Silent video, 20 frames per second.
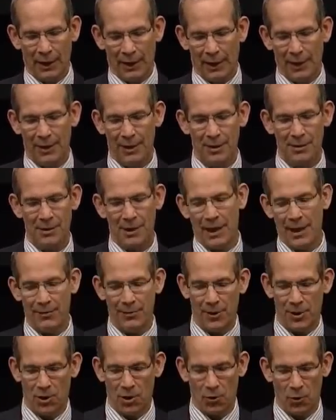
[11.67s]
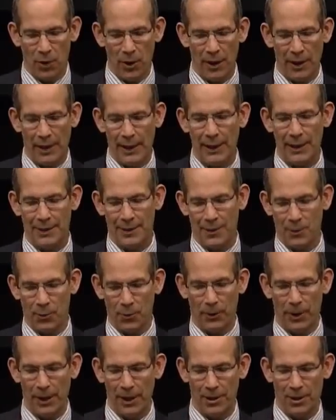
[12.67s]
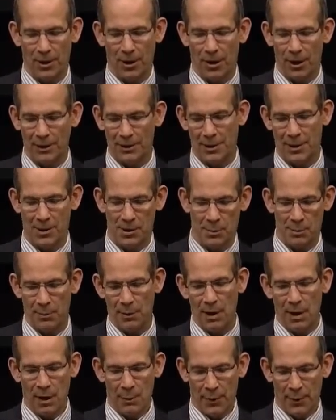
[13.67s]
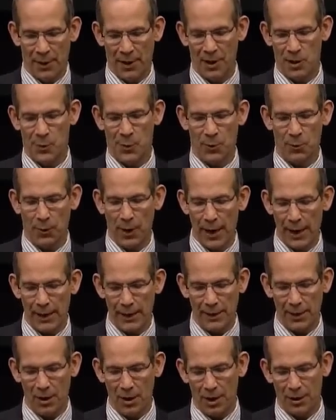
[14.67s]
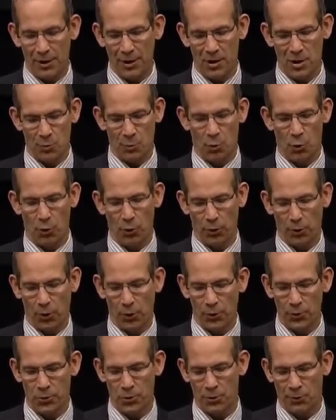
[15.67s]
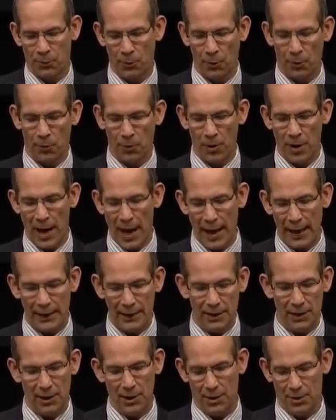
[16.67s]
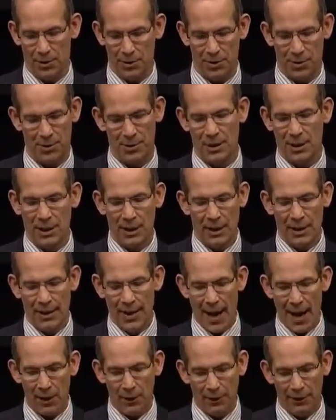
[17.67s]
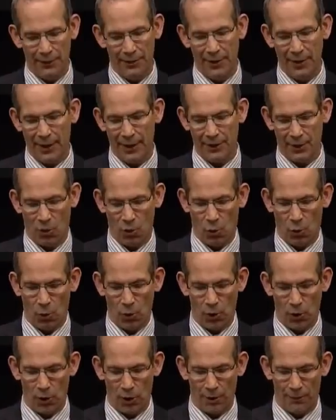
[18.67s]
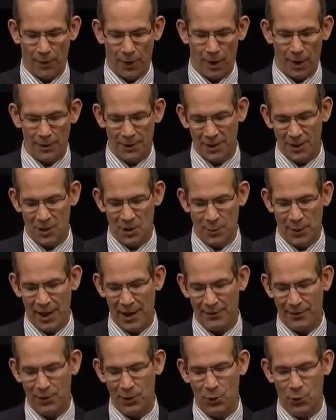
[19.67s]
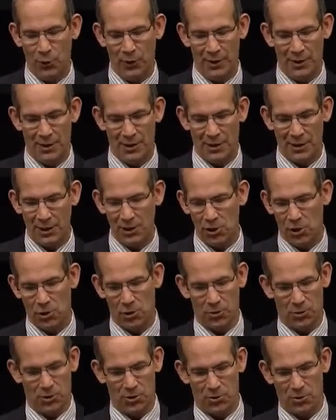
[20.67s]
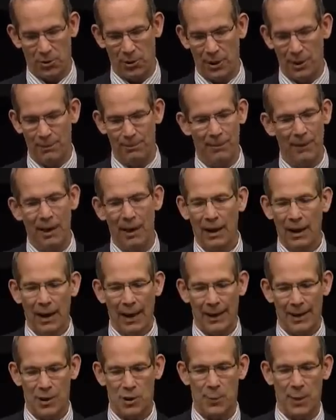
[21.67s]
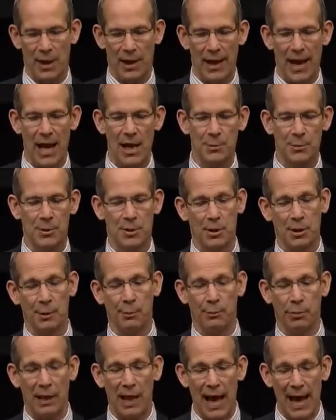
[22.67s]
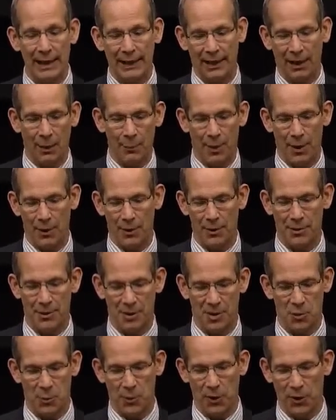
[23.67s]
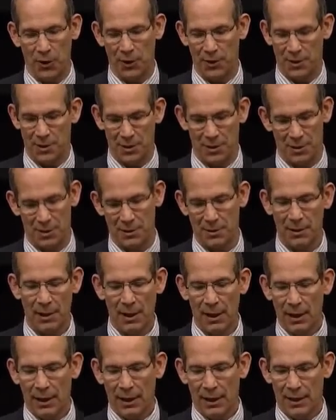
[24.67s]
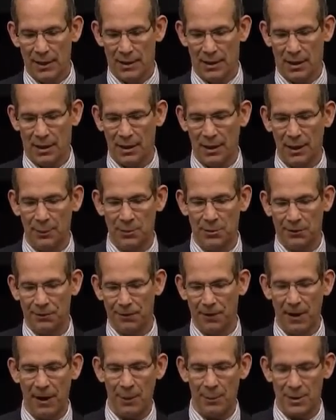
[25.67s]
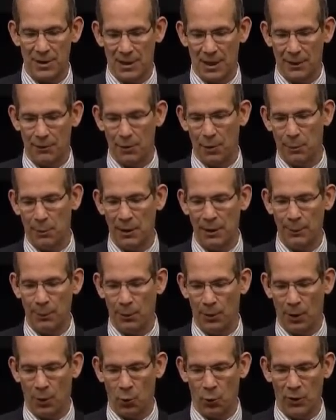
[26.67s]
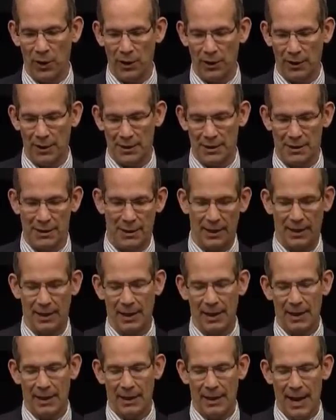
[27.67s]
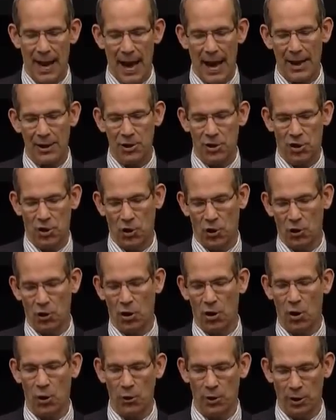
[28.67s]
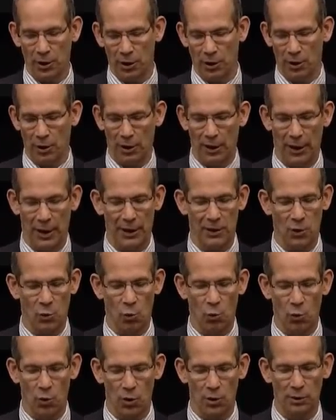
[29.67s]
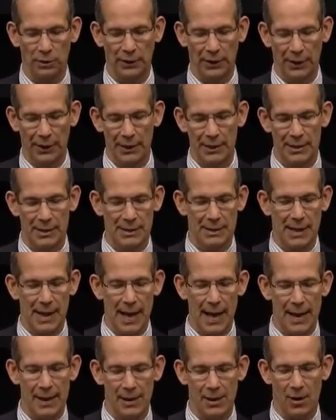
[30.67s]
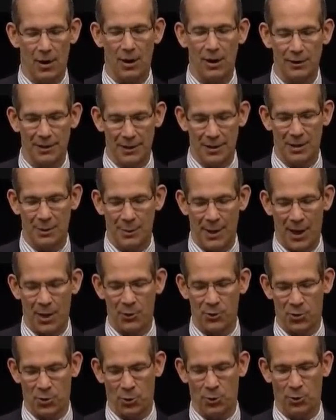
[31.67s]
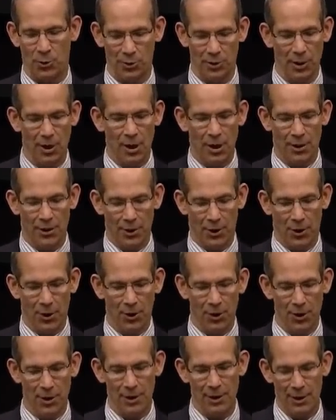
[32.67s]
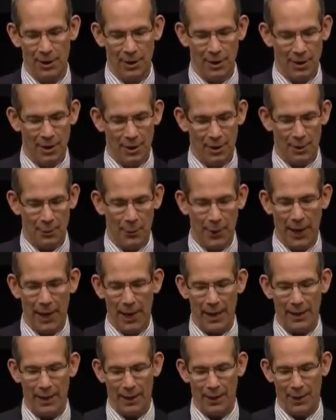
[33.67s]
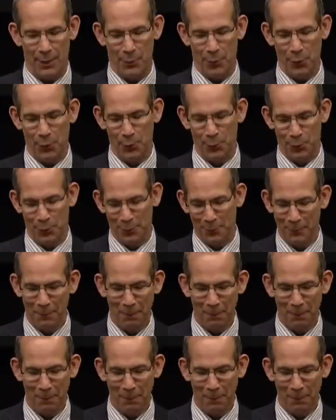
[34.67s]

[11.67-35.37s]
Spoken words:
He doesn't have a degree in anything related to autism, but he has been riding the autism roller coaster for over 9 years, now living on the corner of Autism Avenue and Seizure Street, and has been anonymously blogging about his experiences. His claim to fame is giving people a realistic, non-sugar-coated look at the world inside an autism household, the good, the bad, and the poop.